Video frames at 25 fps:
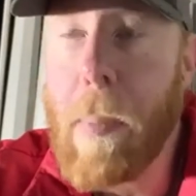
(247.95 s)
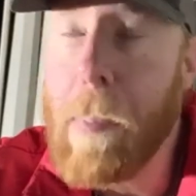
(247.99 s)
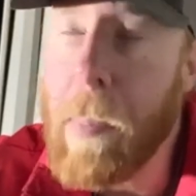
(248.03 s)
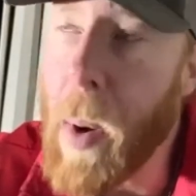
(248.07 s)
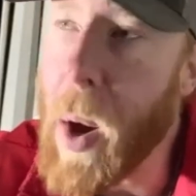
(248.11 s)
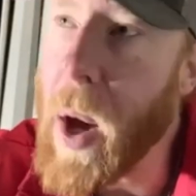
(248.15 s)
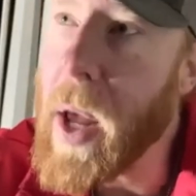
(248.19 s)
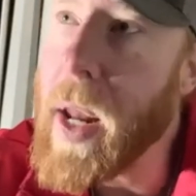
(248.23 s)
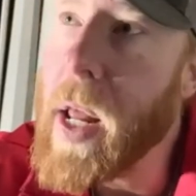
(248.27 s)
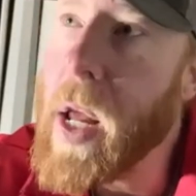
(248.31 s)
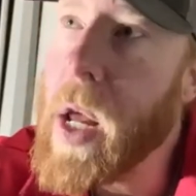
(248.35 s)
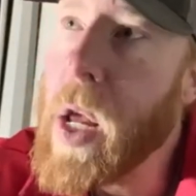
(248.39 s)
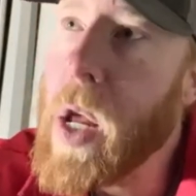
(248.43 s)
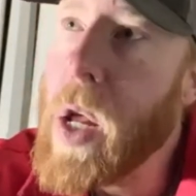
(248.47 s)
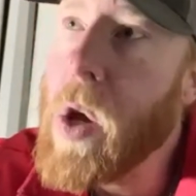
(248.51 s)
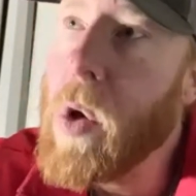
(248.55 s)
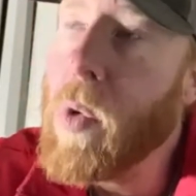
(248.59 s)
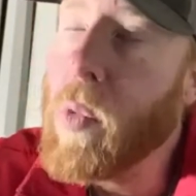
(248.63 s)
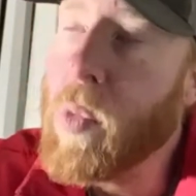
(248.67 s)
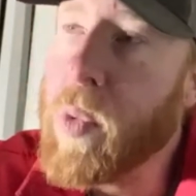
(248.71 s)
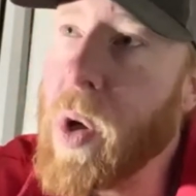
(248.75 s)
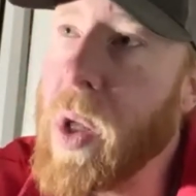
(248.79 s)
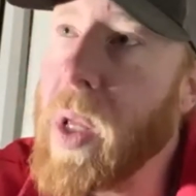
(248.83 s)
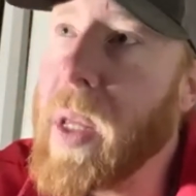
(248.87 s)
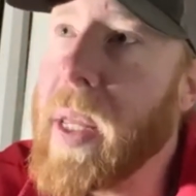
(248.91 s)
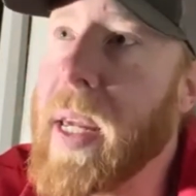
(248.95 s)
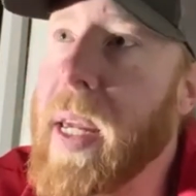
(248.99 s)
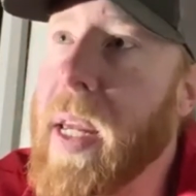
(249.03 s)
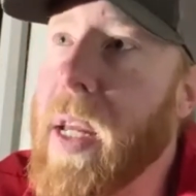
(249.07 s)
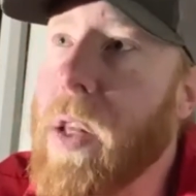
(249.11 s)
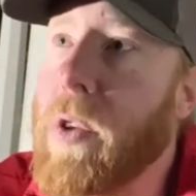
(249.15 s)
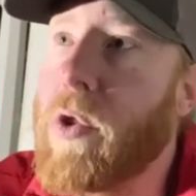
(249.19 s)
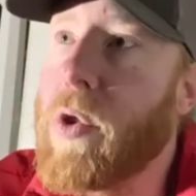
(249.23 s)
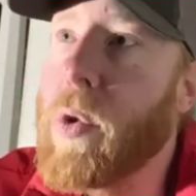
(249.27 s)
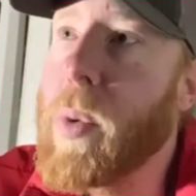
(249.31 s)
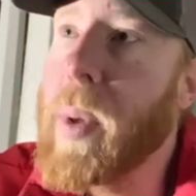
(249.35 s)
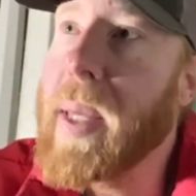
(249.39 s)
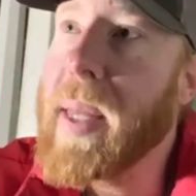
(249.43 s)
But really
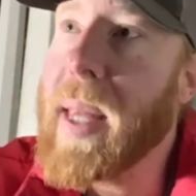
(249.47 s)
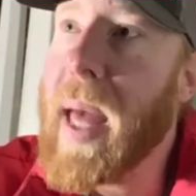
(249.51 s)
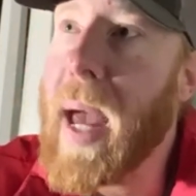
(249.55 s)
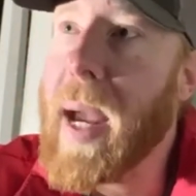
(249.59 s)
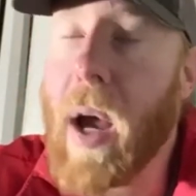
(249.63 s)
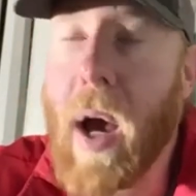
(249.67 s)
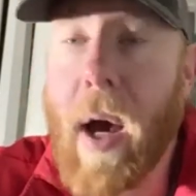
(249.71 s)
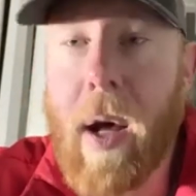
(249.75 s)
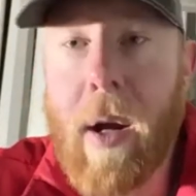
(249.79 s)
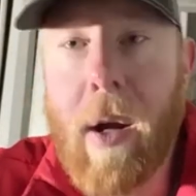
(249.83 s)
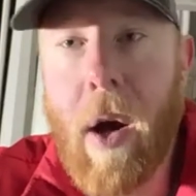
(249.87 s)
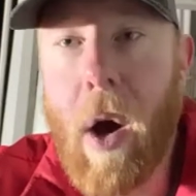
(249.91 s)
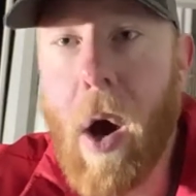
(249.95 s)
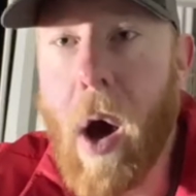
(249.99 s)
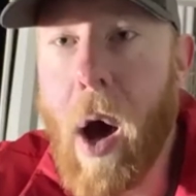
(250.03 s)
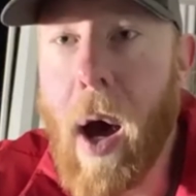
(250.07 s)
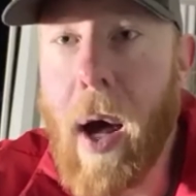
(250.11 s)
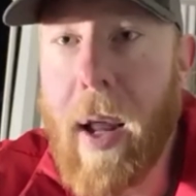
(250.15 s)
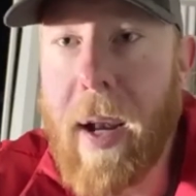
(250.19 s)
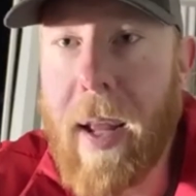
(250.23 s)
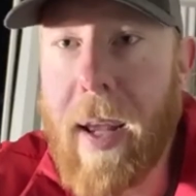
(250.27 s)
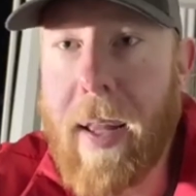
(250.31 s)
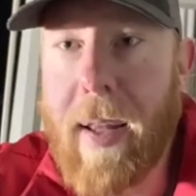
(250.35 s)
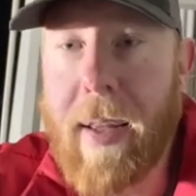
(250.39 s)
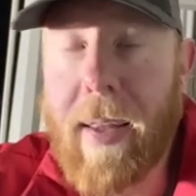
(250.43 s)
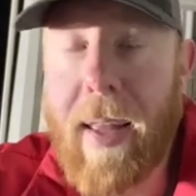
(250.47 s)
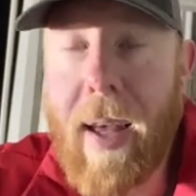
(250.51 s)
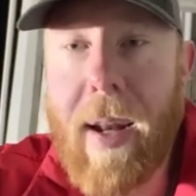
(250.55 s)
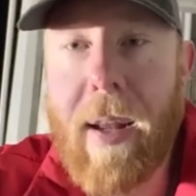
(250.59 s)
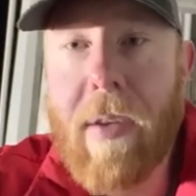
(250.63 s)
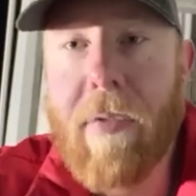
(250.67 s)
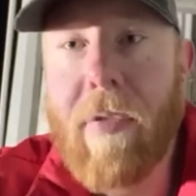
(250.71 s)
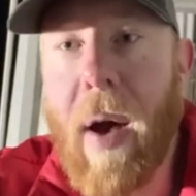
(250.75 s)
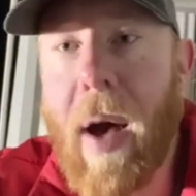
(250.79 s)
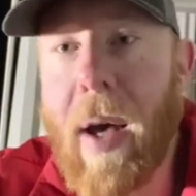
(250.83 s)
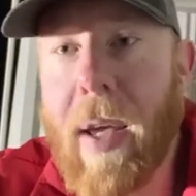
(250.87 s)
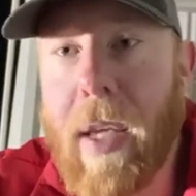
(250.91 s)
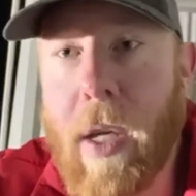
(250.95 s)
doing that kind of audit, that
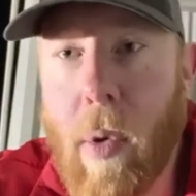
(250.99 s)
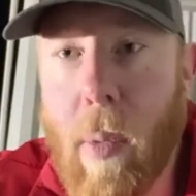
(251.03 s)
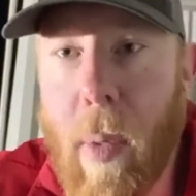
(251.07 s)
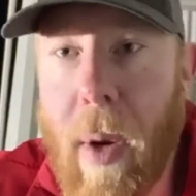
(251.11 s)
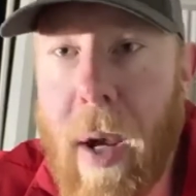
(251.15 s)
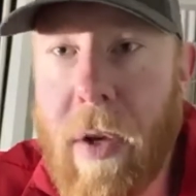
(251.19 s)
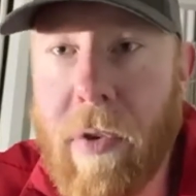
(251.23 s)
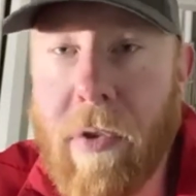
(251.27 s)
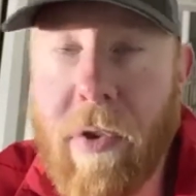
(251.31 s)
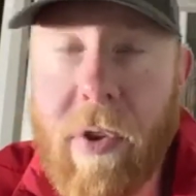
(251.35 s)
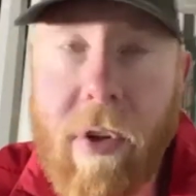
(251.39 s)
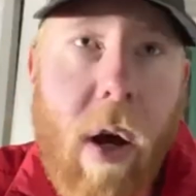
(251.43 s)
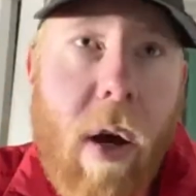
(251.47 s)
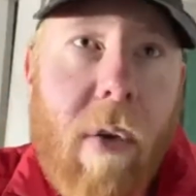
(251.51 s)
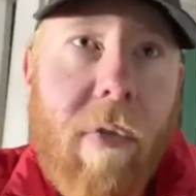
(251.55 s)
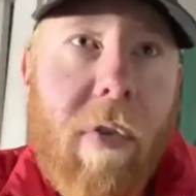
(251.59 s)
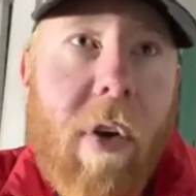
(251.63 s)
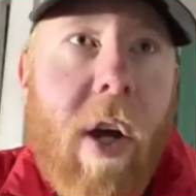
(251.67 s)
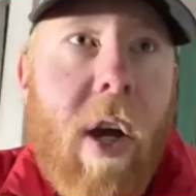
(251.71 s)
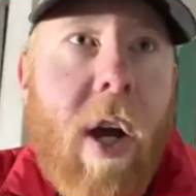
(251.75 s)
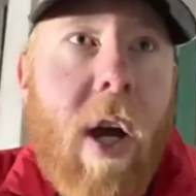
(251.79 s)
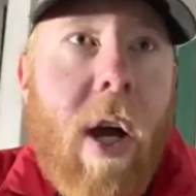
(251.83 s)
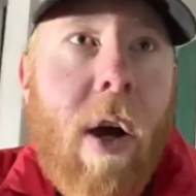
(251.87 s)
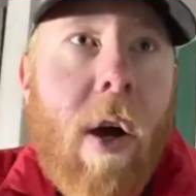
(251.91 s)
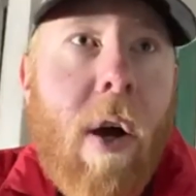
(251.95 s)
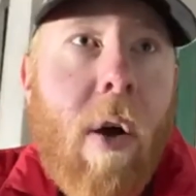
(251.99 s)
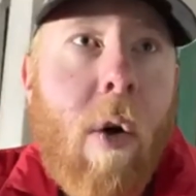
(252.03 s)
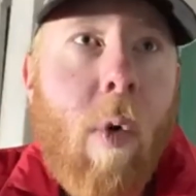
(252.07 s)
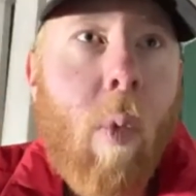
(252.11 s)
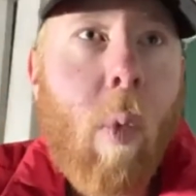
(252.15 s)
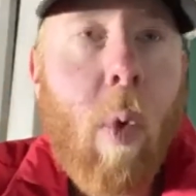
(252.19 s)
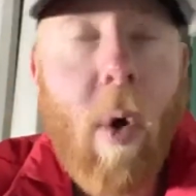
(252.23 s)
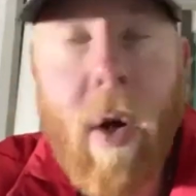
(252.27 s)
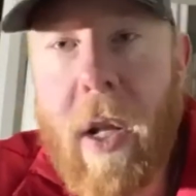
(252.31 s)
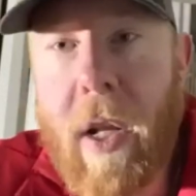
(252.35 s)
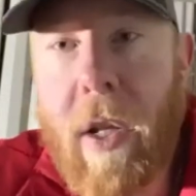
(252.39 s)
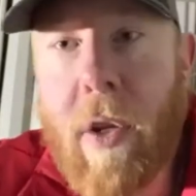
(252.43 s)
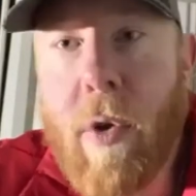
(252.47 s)
evaluation of
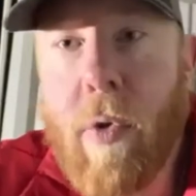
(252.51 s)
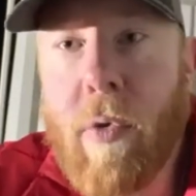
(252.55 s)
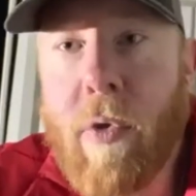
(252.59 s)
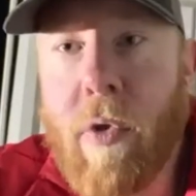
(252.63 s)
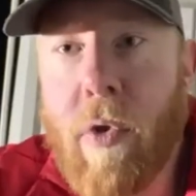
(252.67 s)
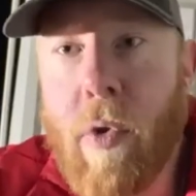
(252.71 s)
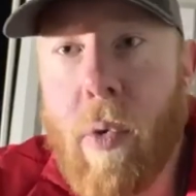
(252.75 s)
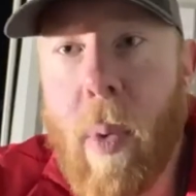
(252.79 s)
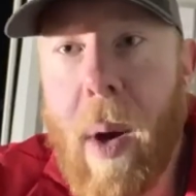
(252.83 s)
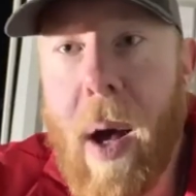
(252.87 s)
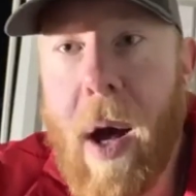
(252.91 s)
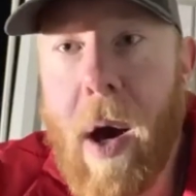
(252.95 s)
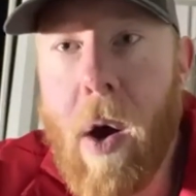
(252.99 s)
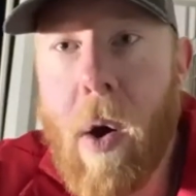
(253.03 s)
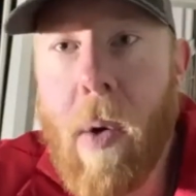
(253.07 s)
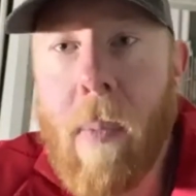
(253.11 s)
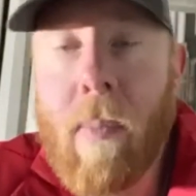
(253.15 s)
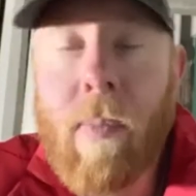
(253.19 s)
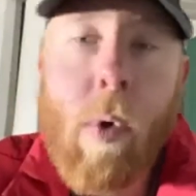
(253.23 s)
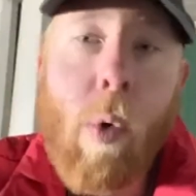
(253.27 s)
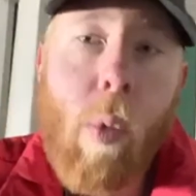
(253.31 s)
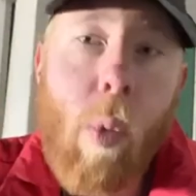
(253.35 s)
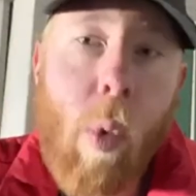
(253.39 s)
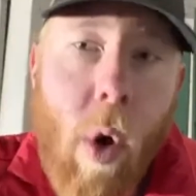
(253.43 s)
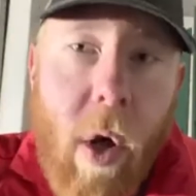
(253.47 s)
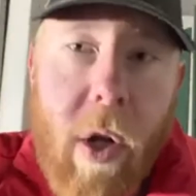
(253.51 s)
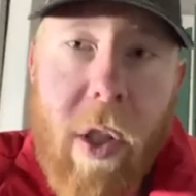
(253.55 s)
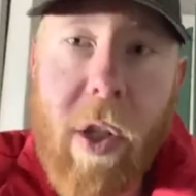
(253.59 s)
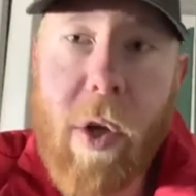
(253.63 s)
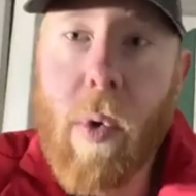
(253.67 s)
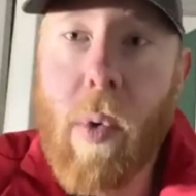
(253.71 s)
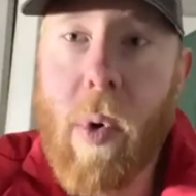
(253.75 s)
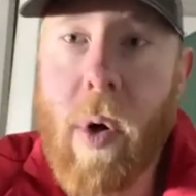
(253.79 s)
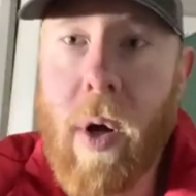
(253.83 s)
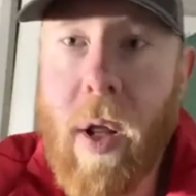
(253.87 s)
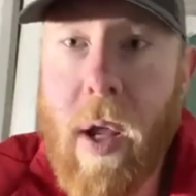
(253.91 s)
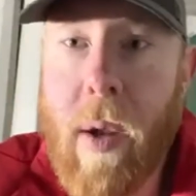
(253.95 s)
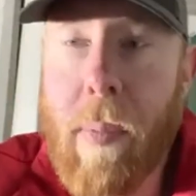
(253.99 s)
what did you do well, what do
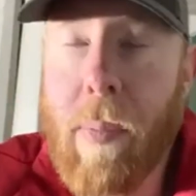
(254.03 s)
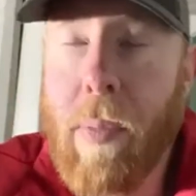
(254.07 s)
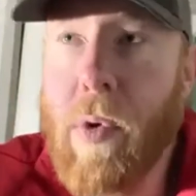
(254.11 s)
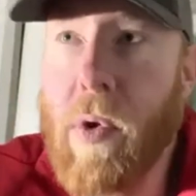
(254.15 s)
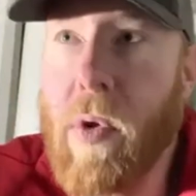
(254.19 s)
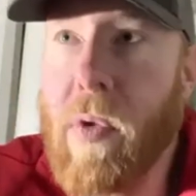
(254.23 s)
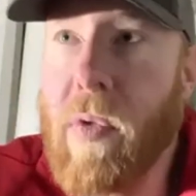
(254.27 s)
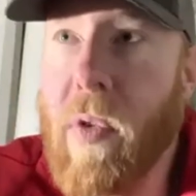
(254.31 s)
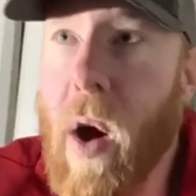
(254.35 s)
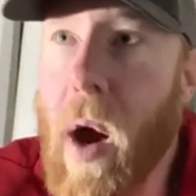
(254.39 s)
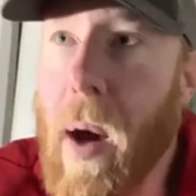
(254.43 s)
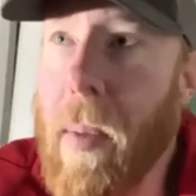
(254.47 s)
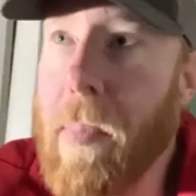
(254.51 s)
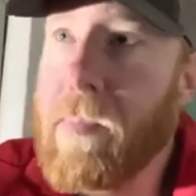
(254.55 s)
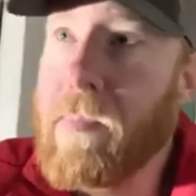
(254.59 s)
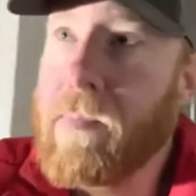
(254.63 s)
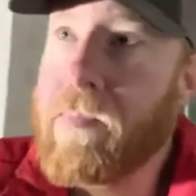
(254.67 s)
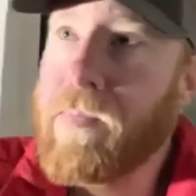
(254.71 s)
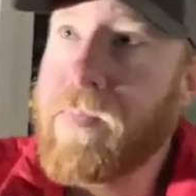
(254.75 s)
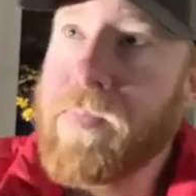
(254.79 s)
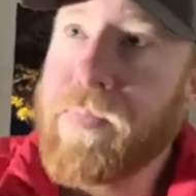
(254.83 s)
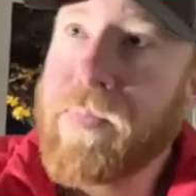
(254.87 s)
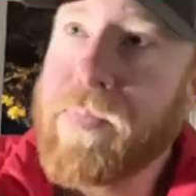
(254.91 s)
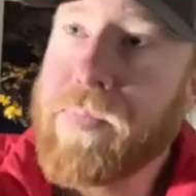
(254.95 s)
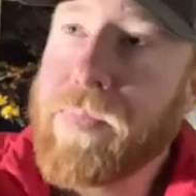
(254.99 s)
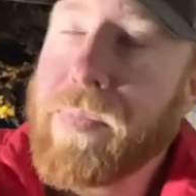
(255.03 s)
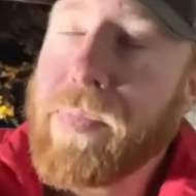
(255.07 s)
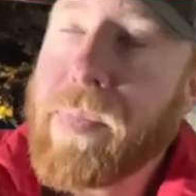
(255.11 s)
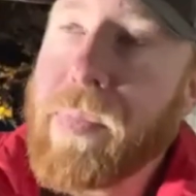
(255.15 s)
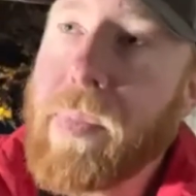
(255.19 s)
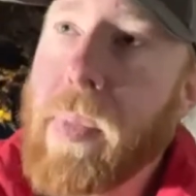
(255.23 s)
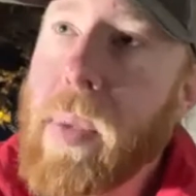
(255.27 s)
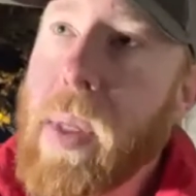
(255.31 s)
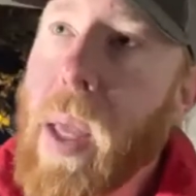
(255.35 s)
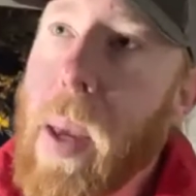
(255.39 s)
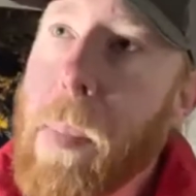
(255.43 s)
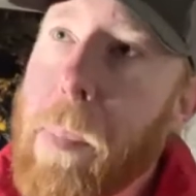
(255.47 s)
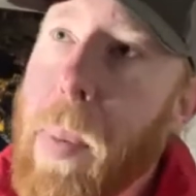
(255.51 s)
you want to improve
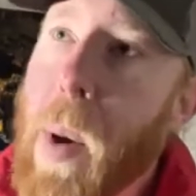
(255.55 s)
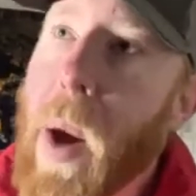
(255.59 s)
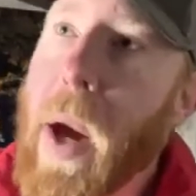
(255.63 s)
on?